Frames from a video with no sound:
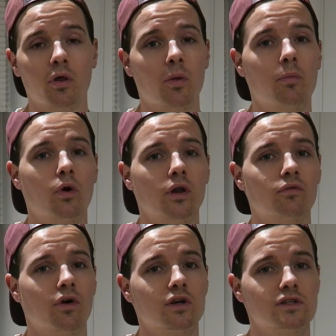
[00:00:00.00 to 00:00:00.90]
bothered
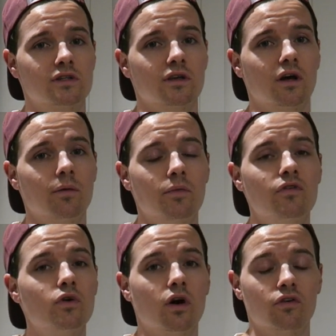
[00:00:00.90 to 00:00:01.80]
boiling rice.
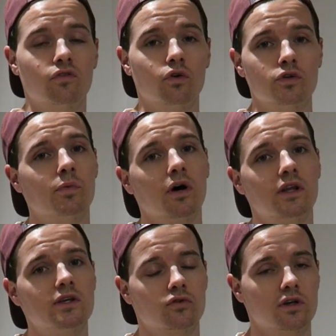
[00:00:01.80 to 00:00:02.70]
If you can't afford to buy
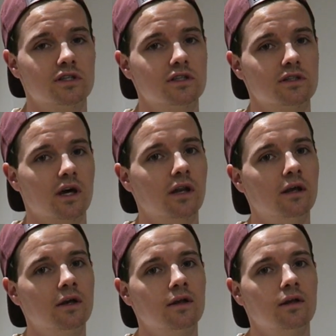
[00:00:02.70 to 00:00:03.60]
these rices, then